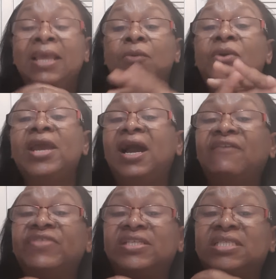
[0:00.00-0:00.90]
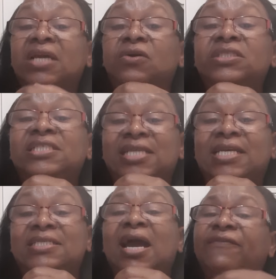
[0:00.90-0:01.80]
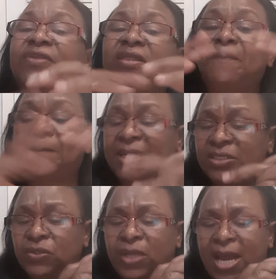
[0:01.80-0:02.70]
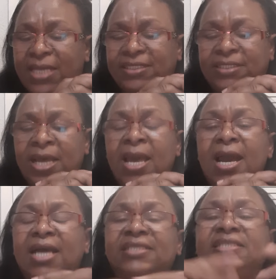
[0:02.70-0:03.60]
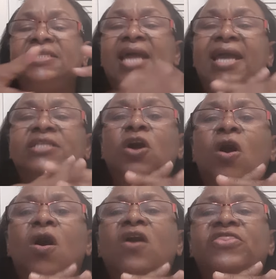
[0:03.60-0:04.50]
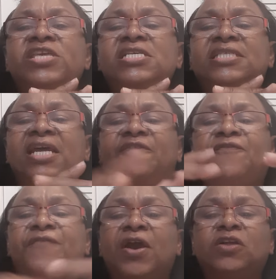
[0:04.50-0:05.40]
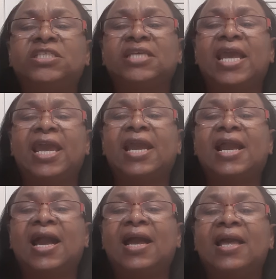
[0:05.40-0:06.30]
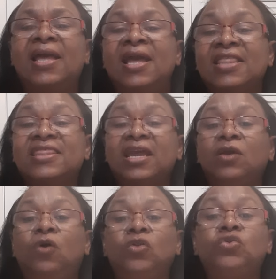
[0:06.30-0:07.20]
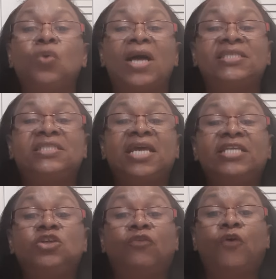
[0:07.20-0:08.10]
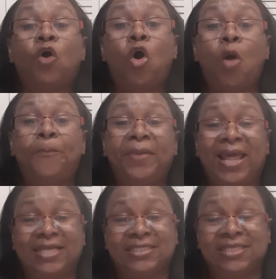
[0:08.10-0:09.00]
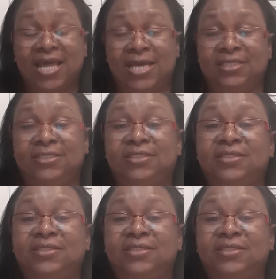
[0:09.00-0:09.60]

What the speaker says: We have the second stage. After the person has denied all this and felt anchor, they go to a stage of hopelessness.